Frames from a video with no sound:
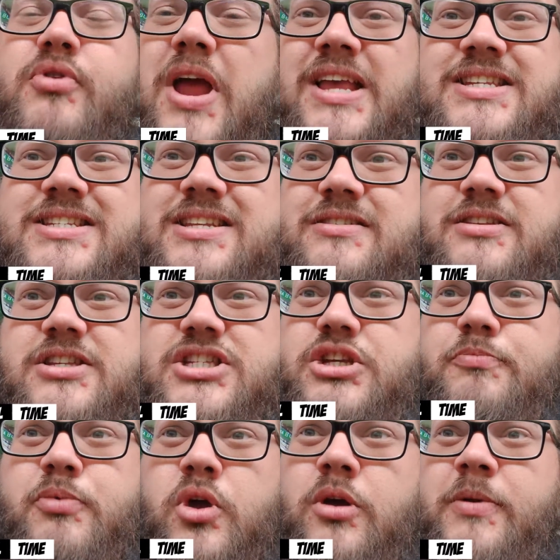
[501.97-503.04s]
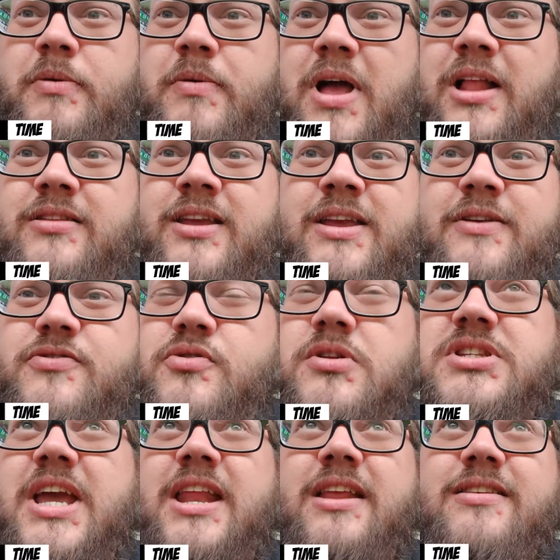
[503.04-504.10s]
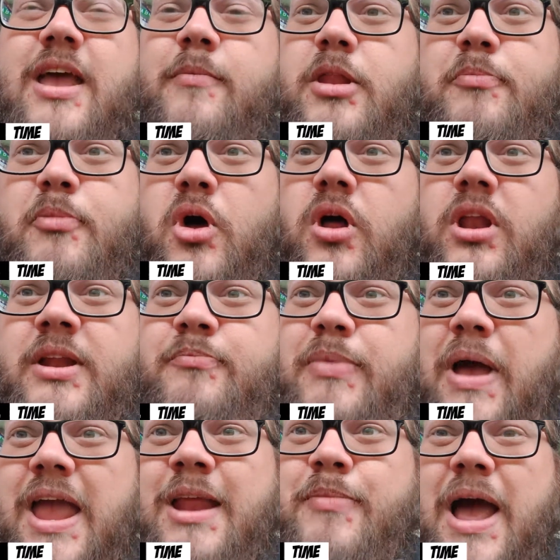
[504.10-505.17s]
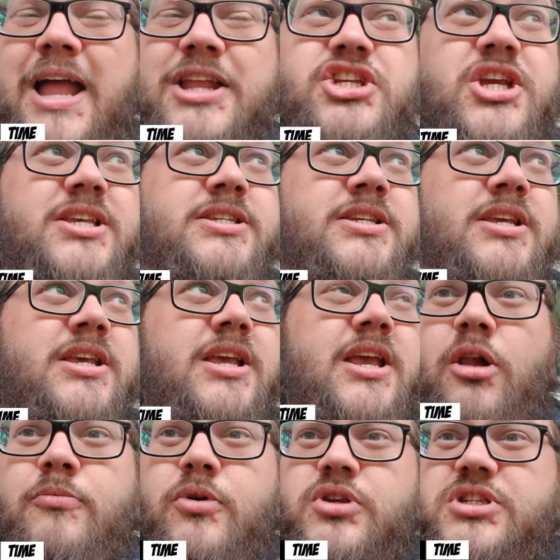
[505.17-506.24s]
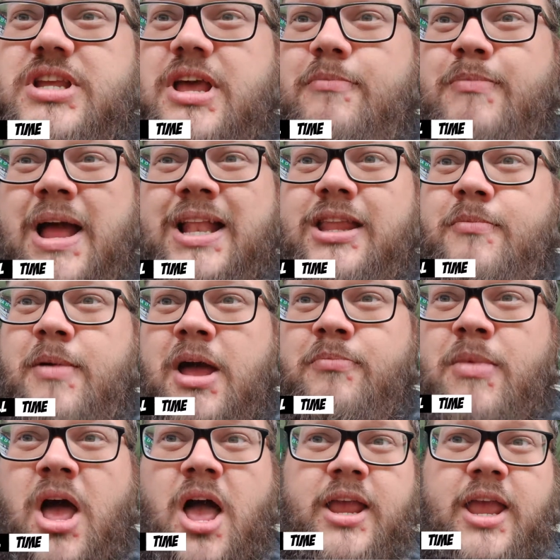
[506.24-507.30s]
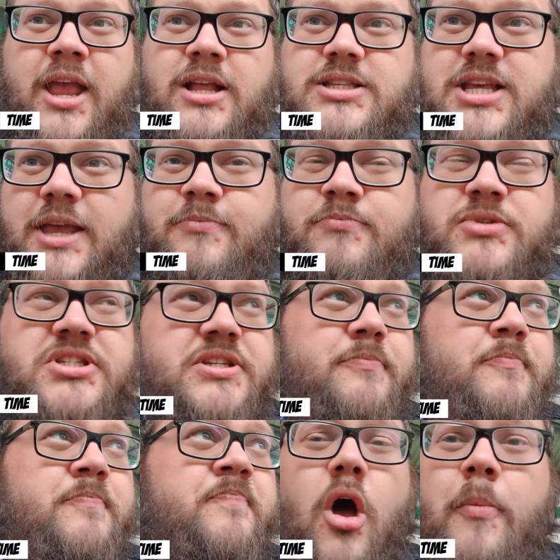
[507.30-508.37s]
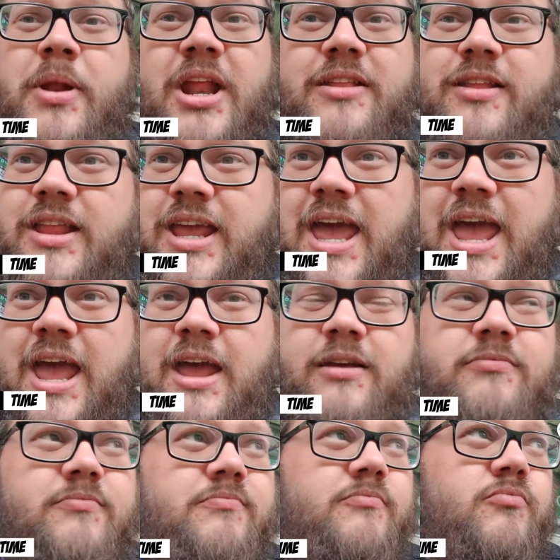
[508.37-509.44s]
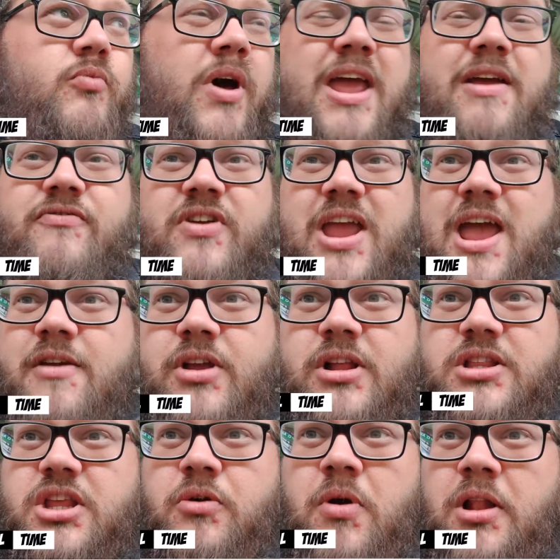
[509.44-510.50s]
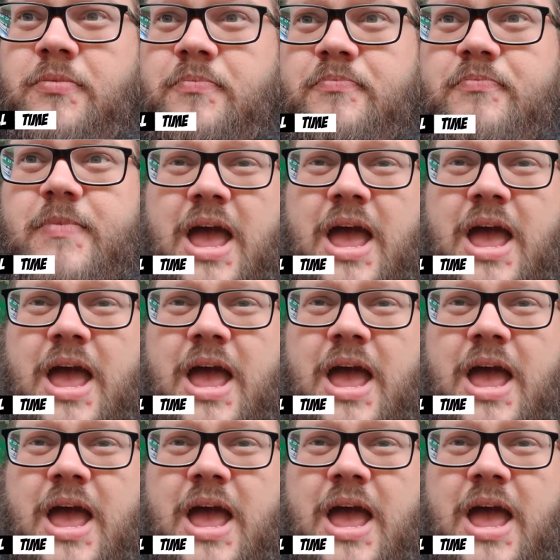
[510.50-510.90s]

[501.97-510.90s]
Pressed superbly well, didn't give Swansea any time on the ball in, in patches. Almost uh, man-to-man marking at times. Dominant in the air, won every aerial duel.